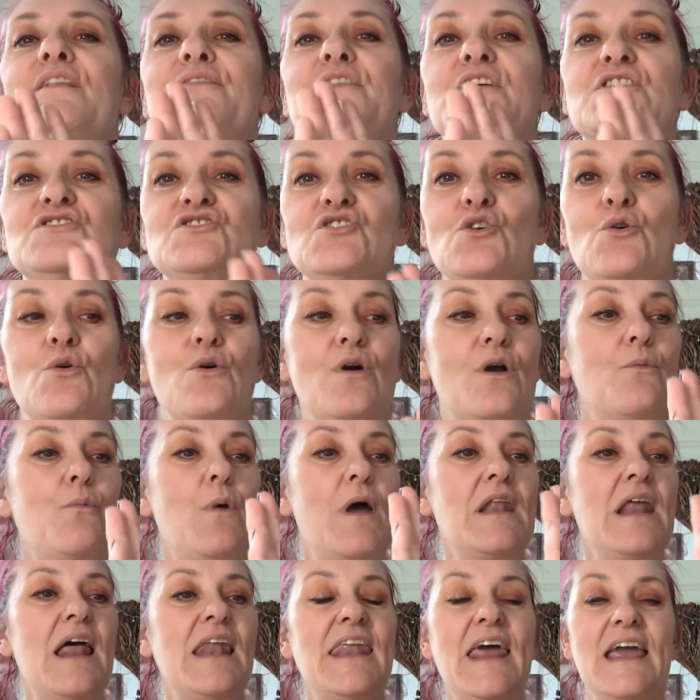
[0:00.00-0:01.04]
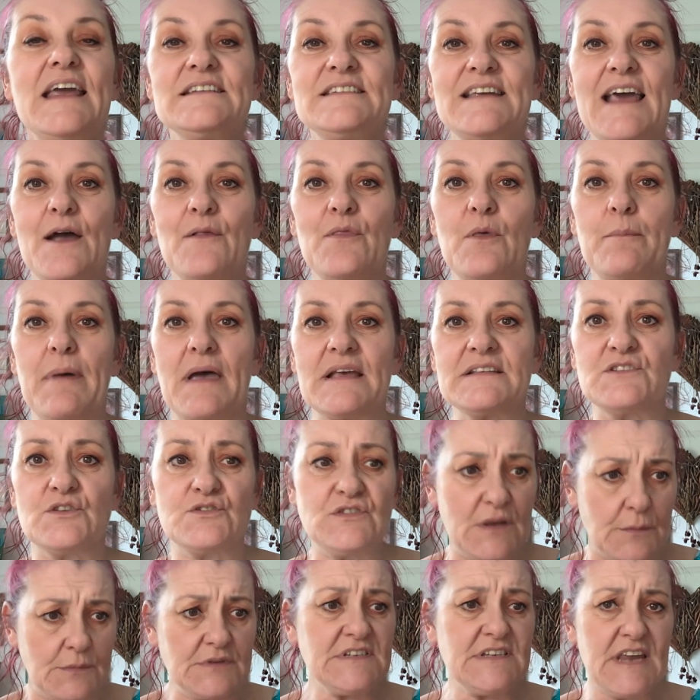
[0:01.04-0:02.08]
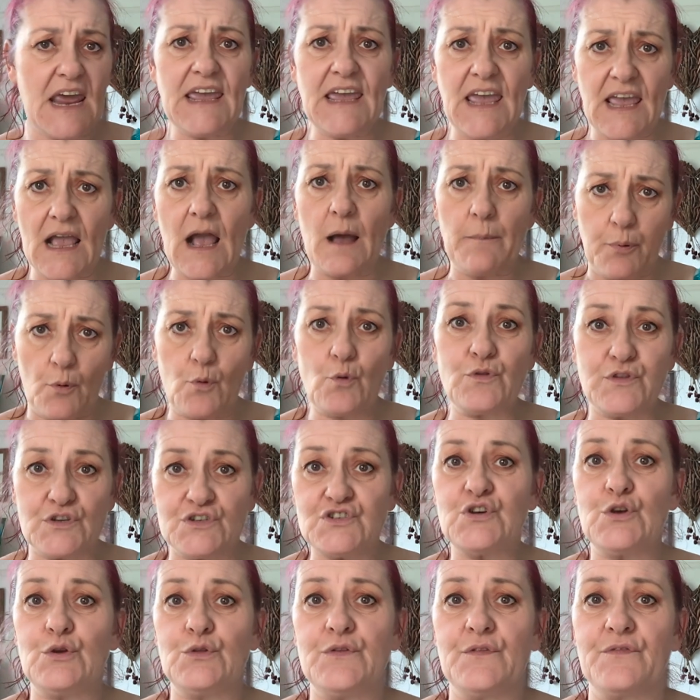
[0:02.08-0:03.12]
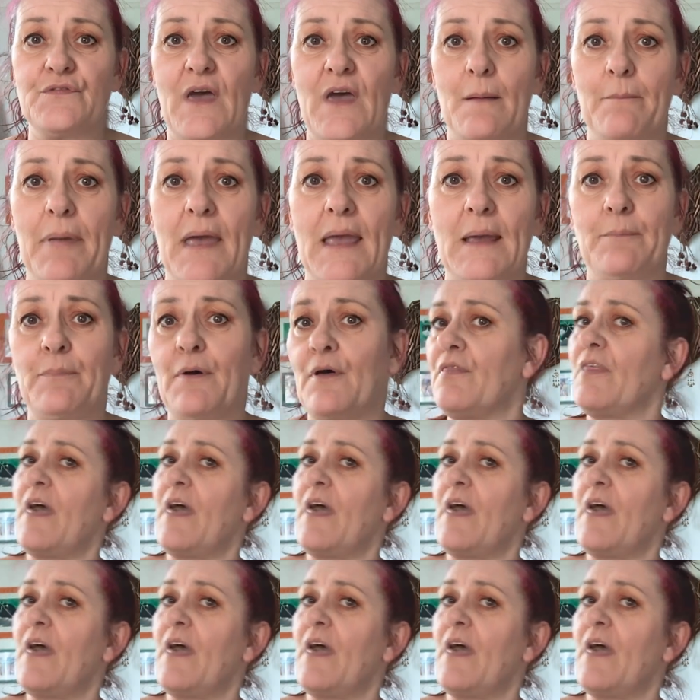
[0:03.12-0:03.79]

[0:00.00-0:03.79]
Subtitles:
the chalk, when I laid down the pastels, it was taking up all the tooth of that paper.